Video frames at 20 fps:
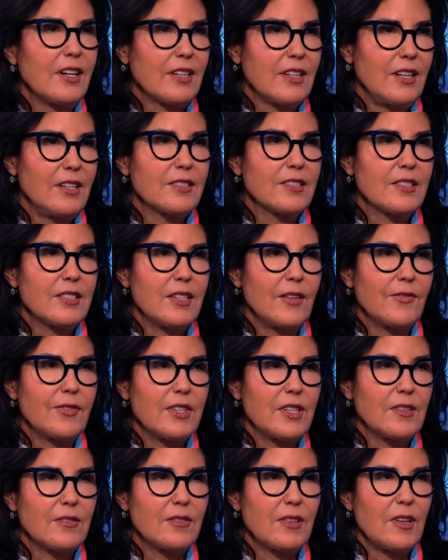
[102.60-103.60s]
concept
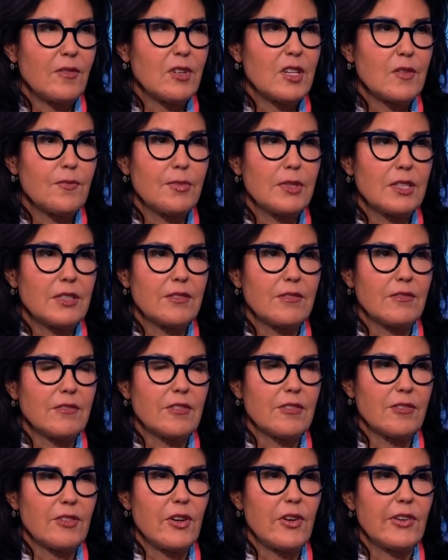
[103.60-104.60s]
that we've
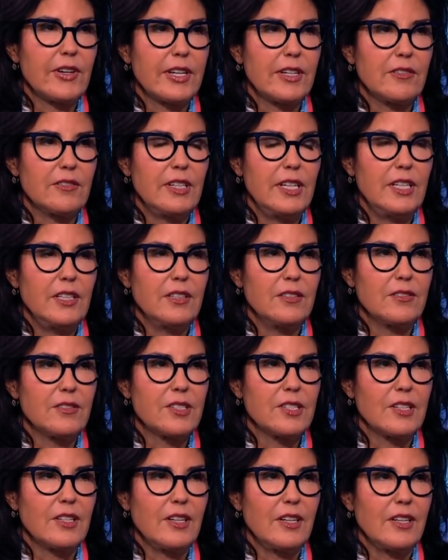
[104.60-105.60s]
been throwing
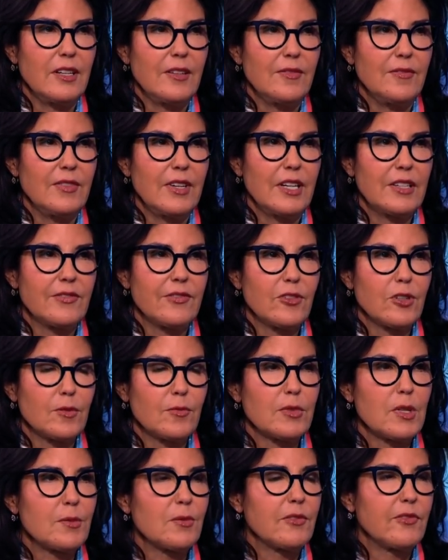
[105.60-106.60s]
around at
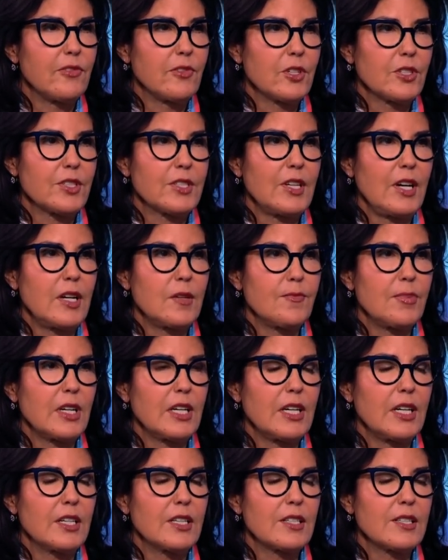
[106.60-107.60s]
Fordham Global Foresight
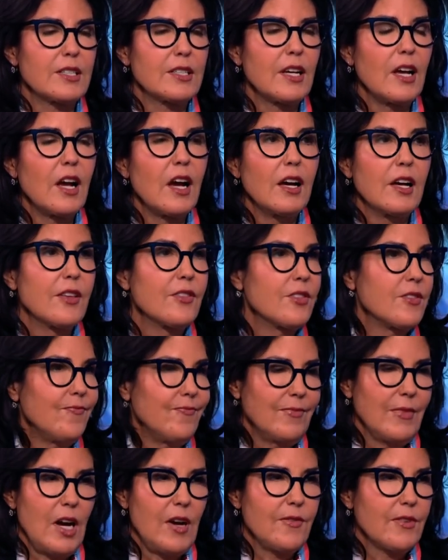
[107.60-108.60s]
because,
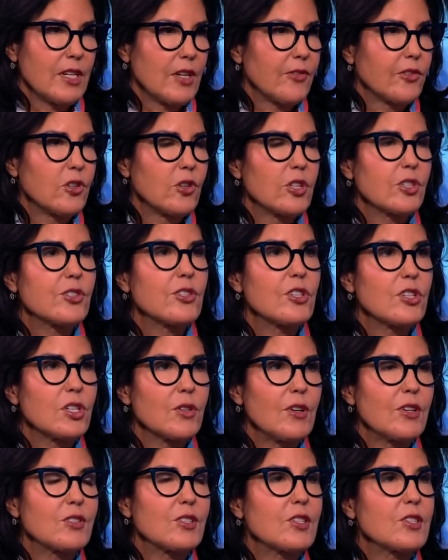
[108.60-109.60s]
I mean, of course, the
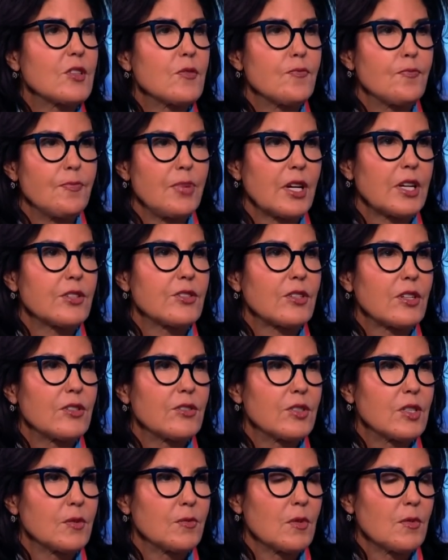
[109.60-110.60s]
U.S. is the biggest
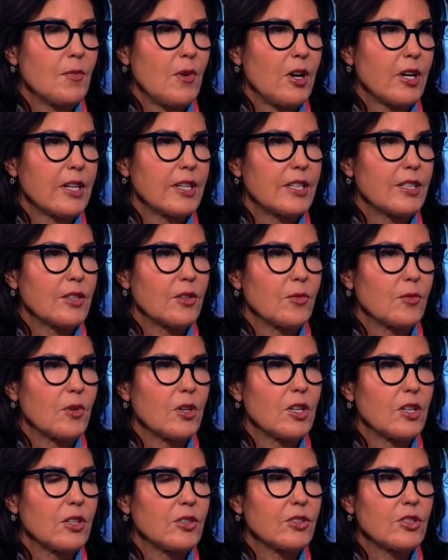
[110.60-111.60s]
consumer market in the
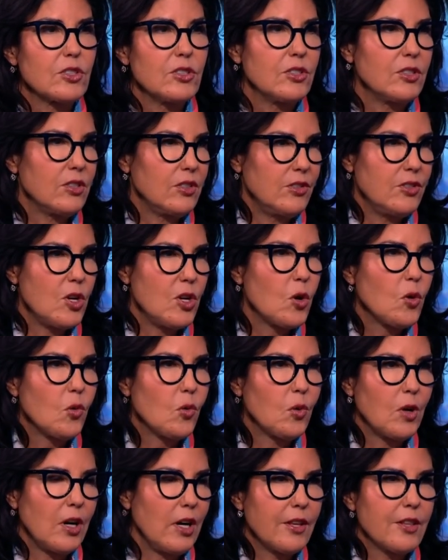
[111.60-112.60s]
world.
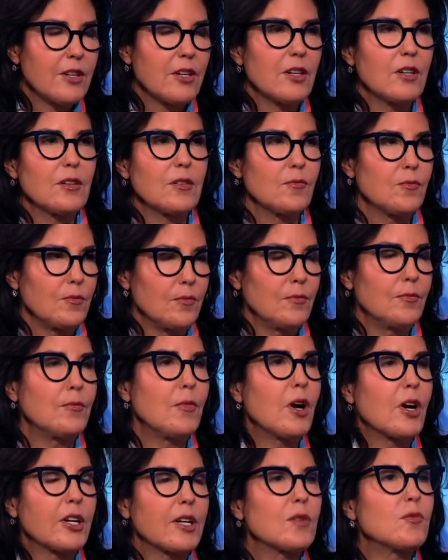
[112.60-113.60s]
No other
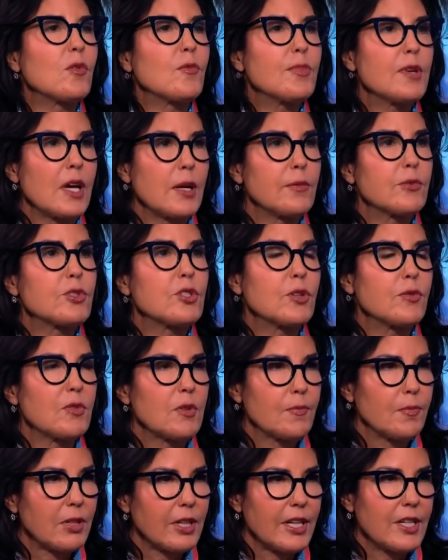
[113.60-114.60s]
market will be able to
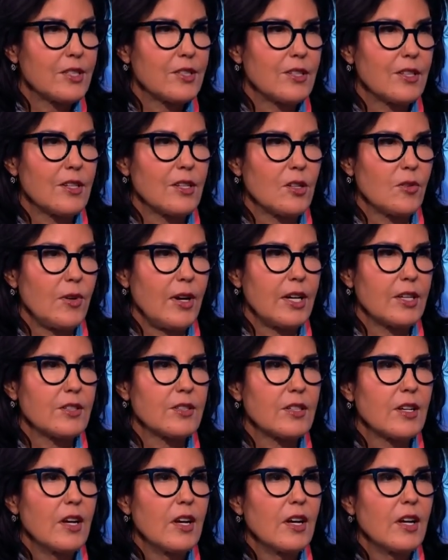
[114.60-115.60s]
replace the
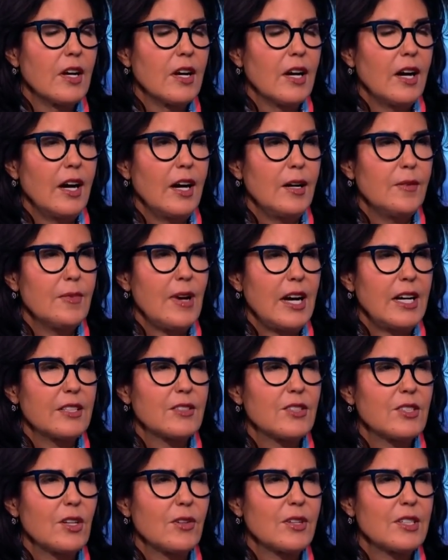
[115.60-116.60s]
U.S.
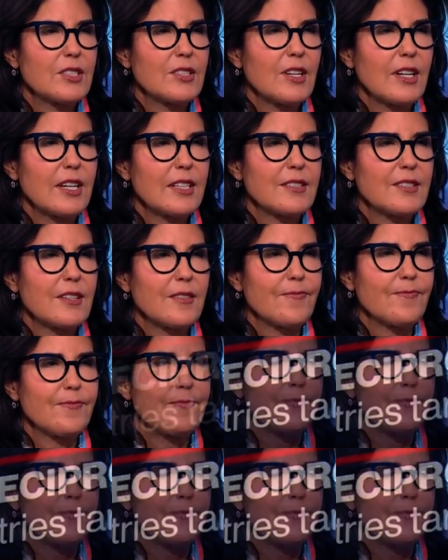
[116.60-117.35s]
And so it's a